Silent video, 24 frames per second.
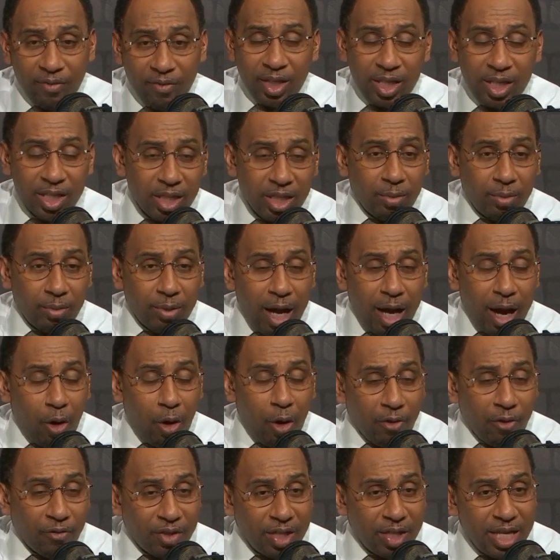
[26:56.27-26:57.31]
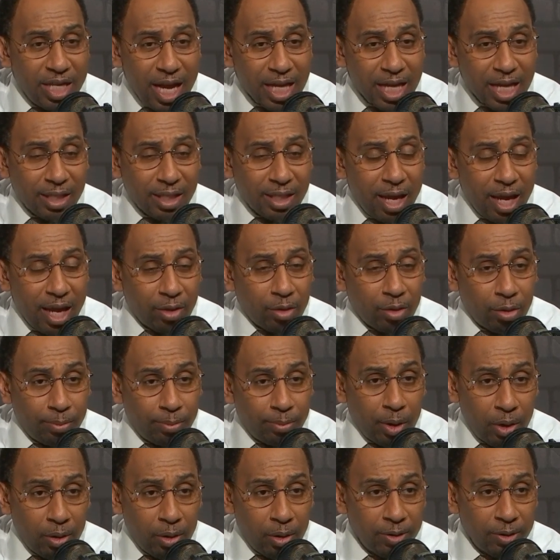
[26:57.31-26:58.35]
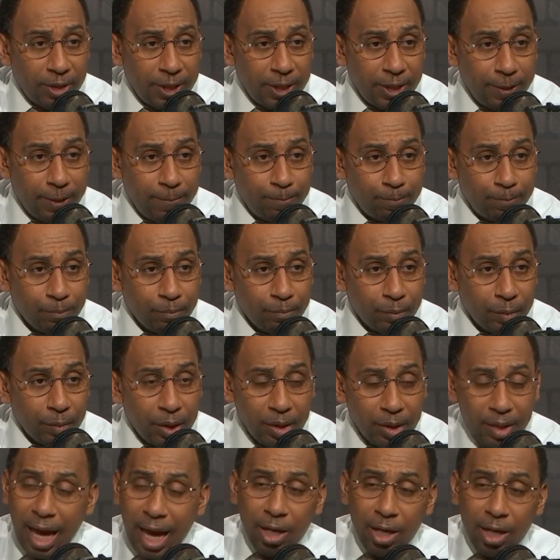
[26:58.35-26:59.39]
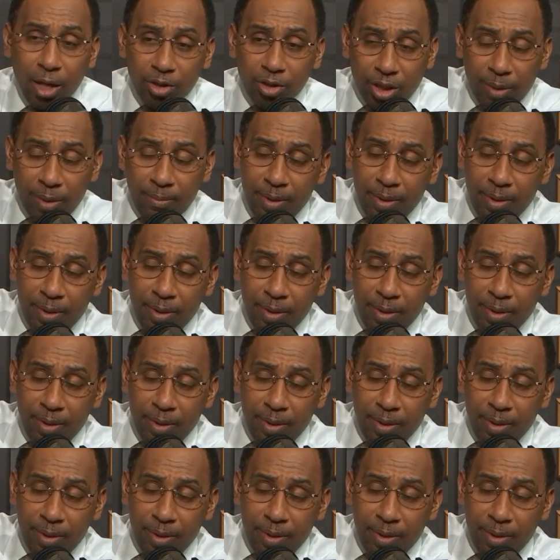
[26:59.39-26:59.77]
considering how often he has to handle the ball. Now, I know Jimmy